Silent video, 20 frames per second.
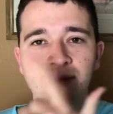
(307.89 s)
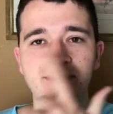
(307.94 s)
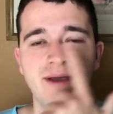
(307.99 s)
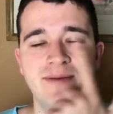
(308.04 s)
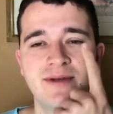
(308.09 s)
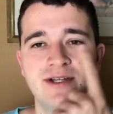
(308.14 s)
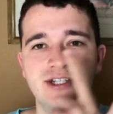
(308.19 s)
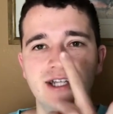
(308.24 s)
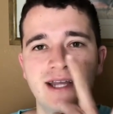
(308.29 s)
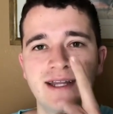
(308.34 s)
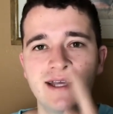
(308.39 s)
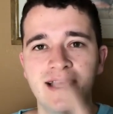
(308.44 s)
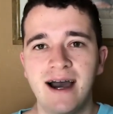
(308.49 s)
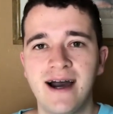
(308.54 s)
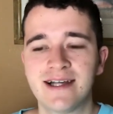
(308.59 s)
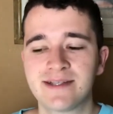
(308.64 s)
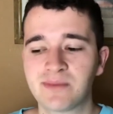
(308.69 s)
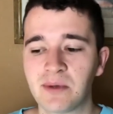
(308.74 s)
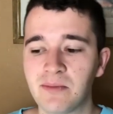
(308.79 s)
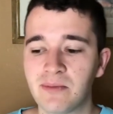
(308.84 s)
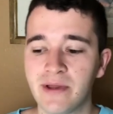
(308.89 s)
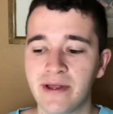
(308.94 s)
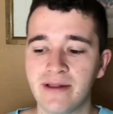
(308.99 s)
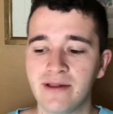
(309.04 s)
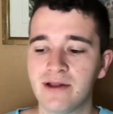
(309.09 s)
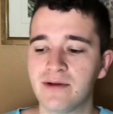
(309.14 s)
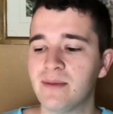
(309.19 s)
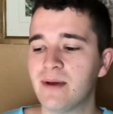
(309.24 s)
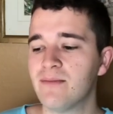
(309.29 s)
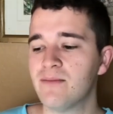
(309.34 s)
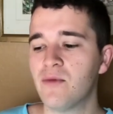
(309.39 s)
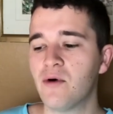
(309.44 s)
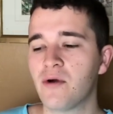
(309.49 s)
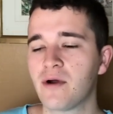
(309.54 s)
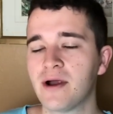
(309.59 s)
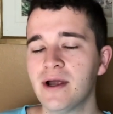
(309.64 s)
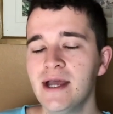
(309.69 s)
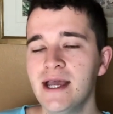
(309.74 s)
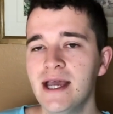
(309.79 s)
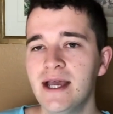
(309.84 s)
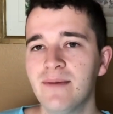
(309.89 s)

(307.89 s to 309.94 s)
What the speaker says: maybe Chetty Osmond play a little bit more.